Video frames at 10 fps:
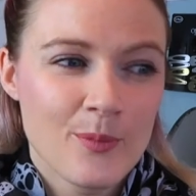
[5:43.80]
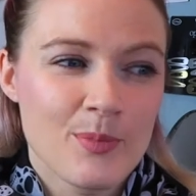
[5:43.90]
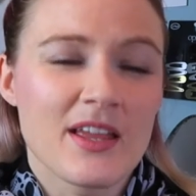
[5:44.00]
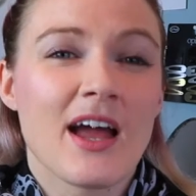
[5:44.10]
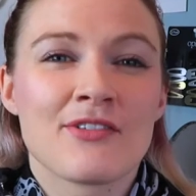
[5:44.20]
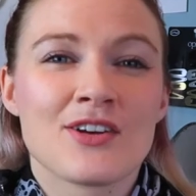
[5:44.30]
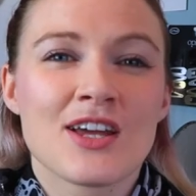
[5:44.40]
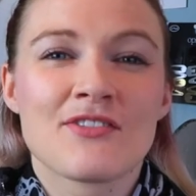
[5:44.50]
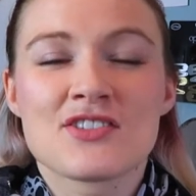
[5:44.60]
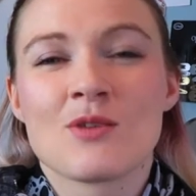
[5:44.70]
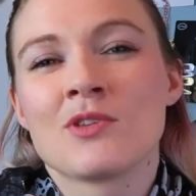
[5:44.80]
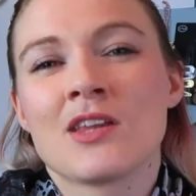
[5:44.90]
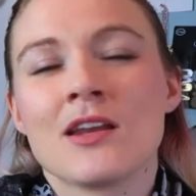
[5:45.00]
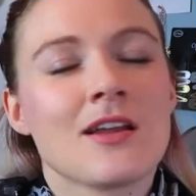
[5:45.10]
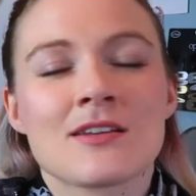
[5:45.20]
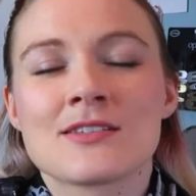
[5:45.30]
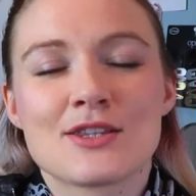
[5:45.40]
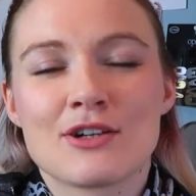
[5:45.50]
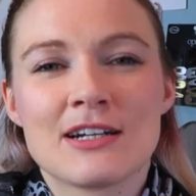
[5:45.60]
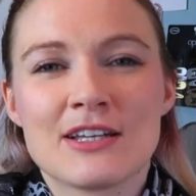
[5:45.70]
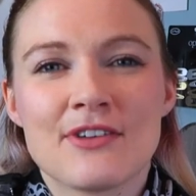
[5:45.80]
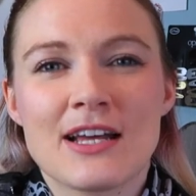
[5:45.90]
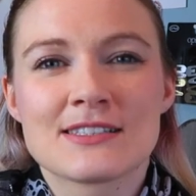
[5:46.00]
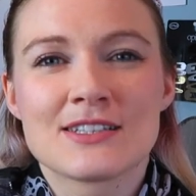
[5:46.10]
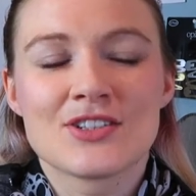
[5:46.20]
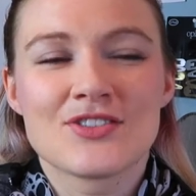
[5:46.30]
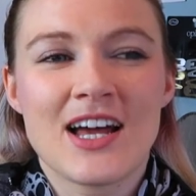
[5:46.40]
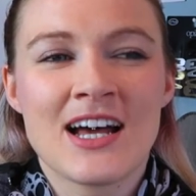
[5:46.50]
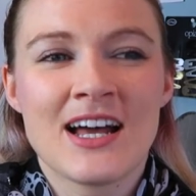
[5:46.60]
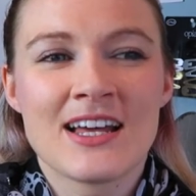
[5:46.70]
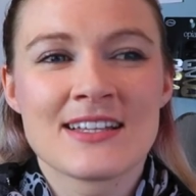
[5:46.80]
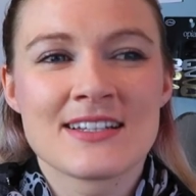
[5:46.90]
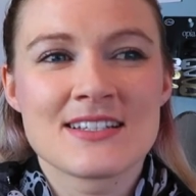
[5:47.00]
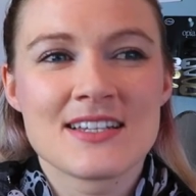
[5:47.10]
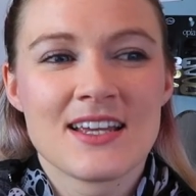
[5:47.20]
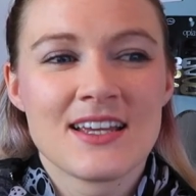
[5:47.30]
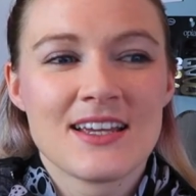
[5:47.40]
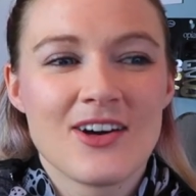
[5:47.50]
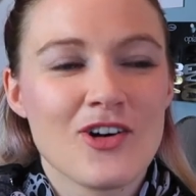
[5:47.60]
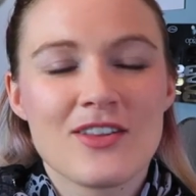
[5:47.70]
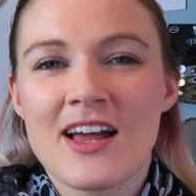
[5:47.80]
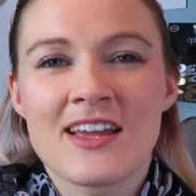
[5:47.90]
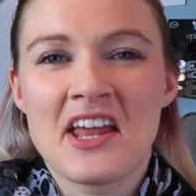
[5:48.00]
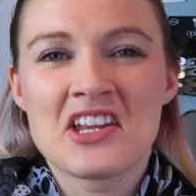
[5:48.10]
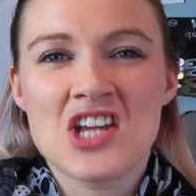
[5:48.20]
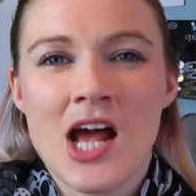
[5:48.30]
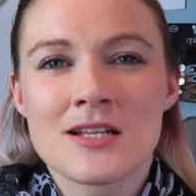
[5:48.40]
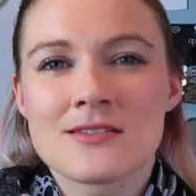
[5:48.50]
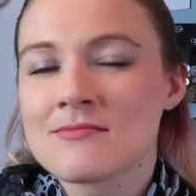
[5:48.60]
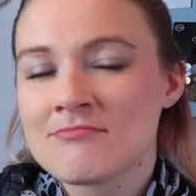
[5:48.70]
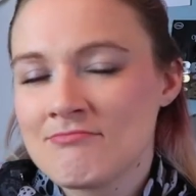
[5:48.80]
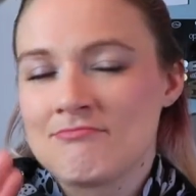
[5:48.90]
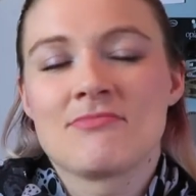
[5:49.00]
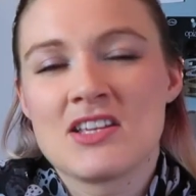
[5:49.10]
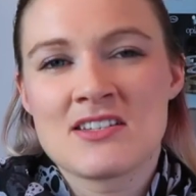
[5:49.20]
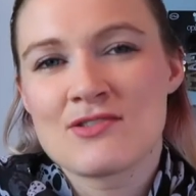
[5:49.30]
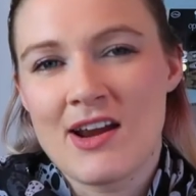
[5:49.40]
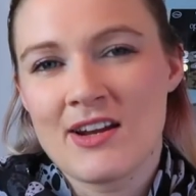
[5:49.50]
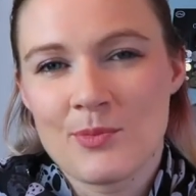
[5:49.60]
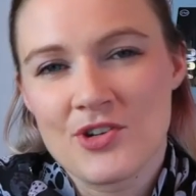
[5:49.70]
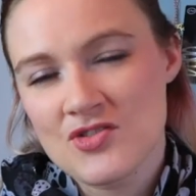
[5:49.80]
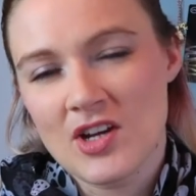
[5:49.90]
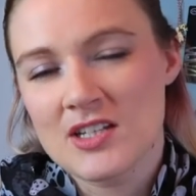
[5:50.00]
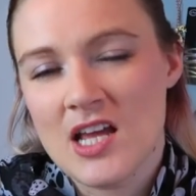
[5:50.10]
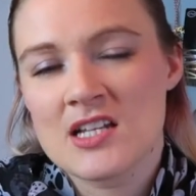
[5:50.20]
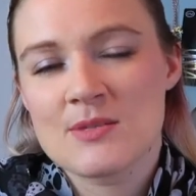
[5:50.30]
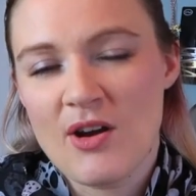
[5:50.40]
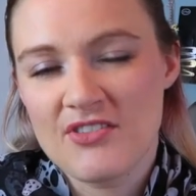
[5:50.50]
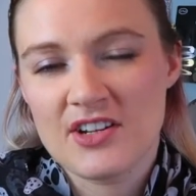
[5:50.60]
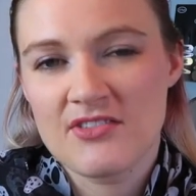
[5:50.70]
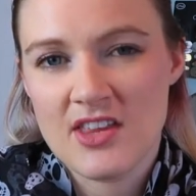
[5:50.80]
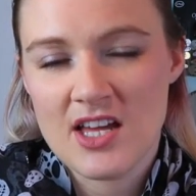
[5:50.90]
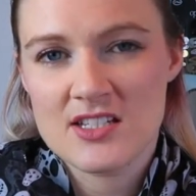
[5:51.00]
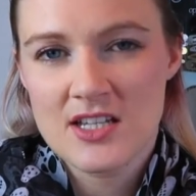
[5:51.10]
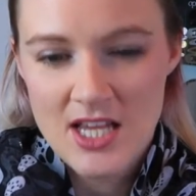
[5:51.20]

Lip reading: But yeah, if you're looking for something that looks thoroughly festive and all that kind of jazz, this is right up your street. It's perfect for that.